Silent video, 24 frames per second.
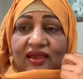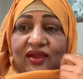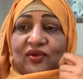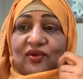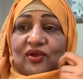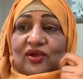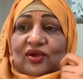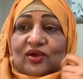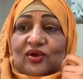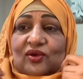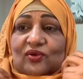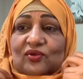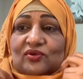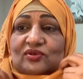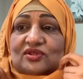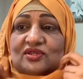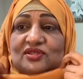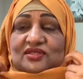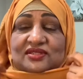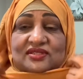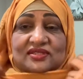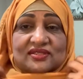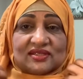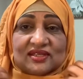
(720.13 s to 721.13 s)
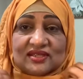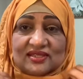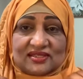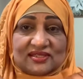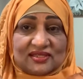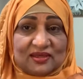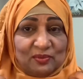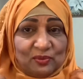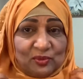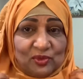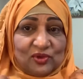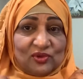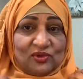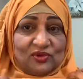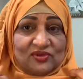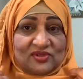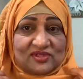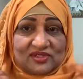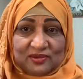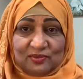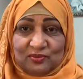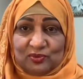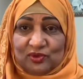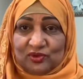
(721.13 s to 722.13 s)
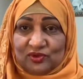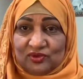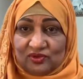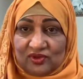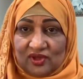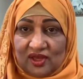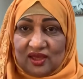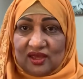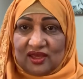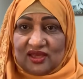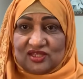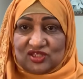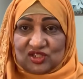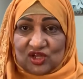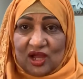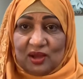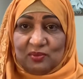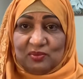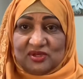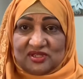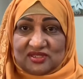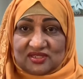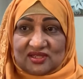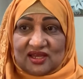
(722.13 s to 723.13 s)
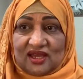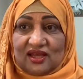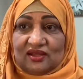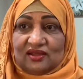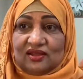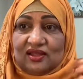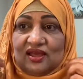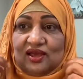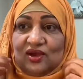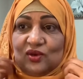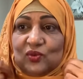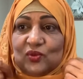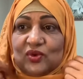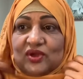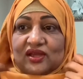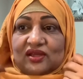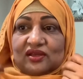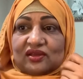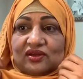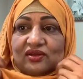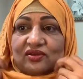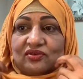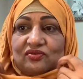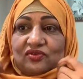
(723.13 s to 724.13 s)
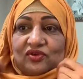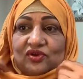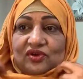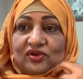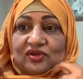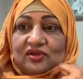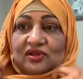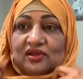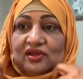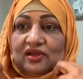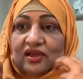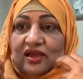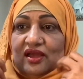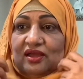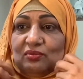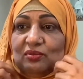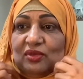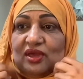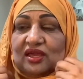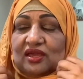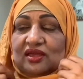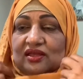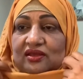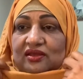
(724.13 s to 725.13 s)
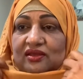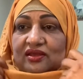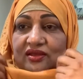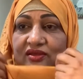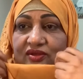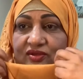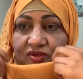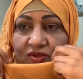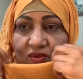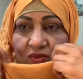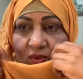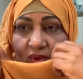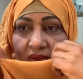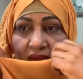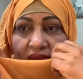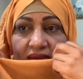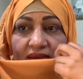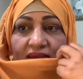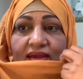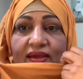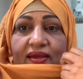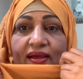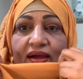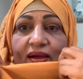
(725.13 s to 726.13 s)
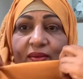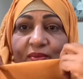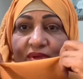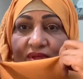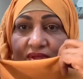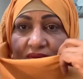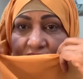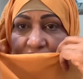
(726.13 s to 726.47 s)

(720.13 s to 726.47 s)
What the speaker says: you go. Just the simple hijabi style we can convert and make it into a niqabi.